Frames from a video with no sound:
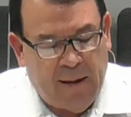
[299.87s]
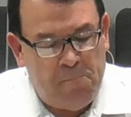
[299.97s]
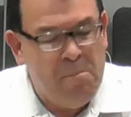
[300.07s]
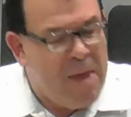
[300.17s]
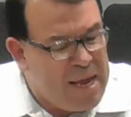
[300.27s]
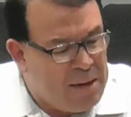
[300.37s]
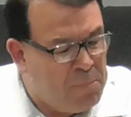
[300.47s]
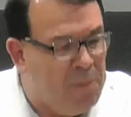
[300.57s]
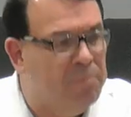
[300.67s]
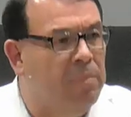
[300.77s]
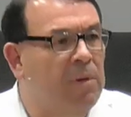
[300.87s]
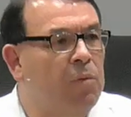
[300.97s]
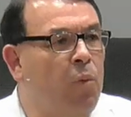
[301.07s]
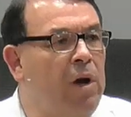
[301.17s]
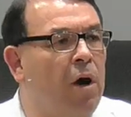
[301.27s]
minimum
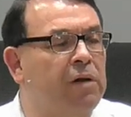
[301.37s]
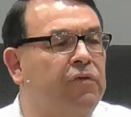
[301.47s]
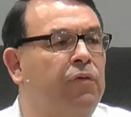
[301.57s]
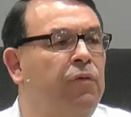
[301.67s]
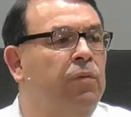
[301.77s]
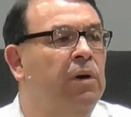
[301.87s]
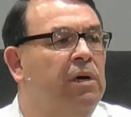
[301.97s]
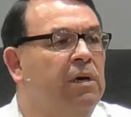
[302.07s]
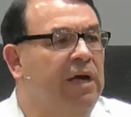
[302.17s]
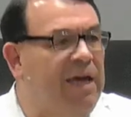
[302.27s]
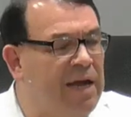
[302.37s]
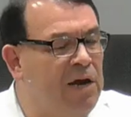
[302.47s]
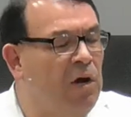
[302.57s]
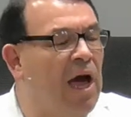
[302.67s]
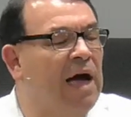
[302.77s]
we ought to Get
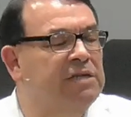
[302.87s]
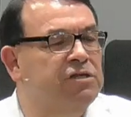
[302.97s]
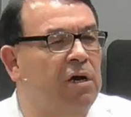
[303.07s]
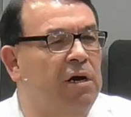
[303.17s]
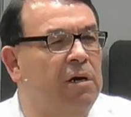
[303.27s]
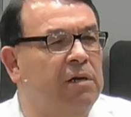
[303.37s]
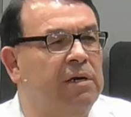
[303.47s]
in God's law,